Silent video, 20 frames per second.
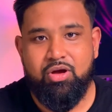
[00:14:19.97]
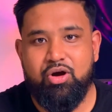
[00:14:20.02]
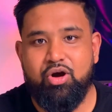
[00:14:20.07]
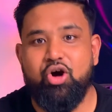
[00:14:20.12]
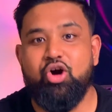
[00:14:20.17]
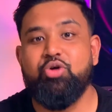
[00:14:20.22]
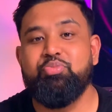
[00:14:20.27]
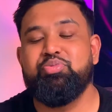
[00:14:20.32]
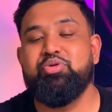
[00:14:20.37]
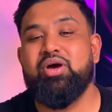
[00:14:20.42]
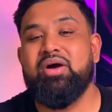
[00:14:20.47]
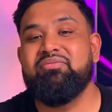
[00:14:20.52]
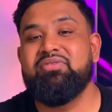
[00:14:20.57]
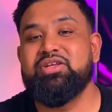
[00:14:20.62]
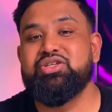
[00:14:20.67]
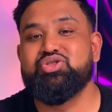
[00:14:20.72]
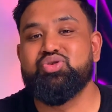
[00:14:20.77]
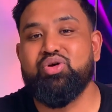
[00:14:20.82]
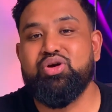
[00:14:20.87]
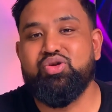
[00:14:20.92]
Hope you have
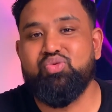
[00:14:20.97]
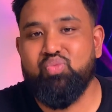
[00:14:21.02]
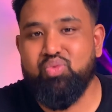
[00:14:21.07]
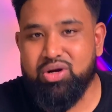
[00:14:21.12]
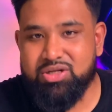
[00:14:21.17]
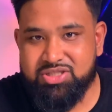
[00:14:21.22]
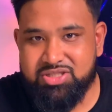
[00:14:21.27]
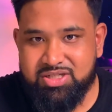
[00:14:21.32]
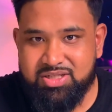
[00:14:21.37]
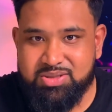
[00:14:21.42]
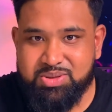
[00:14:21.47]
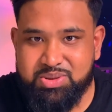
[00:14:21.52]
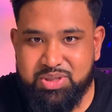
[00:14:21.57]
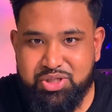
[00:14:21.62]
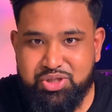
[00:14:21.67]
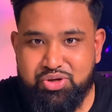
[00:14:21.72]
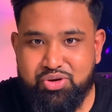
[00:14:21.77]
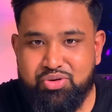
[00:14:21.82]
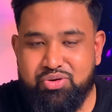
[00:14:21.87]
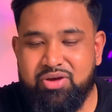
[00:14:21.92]
enjoyed watching this
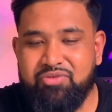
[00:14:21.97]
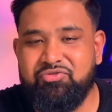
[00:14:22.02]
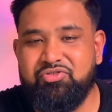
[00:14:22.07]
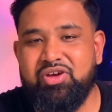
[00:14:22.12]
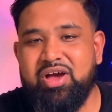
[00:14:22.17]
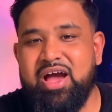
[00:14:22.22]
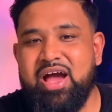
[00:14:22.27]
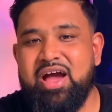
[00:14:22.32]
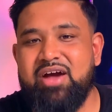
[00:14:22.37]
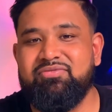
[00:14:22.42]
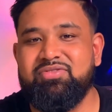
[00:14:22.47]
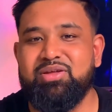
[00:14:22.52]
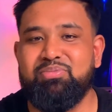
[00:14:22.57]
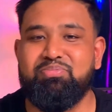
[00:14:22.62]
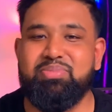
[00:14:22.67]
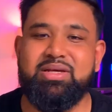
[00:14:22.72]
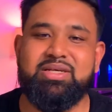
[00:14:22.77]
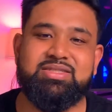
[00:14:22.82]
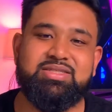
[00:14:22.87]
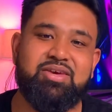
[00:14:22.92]
video. If you have, then
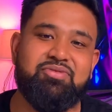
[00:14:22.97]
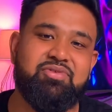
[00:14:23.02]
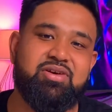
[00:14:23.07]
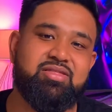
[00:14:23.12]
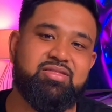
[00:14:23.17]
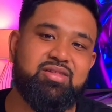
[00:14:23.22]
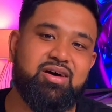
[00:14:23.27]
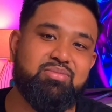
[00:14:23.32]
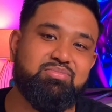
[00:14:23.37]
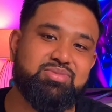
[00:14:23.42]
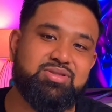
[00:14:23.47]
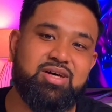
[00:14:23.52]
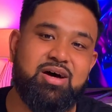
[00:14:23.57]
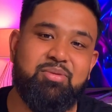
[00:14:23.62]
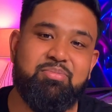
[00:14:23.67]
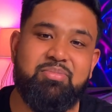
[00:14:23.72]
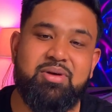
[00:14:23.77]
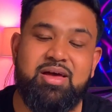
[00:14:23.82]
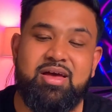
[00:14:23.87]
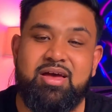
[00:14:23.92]
please give it a thumbs up.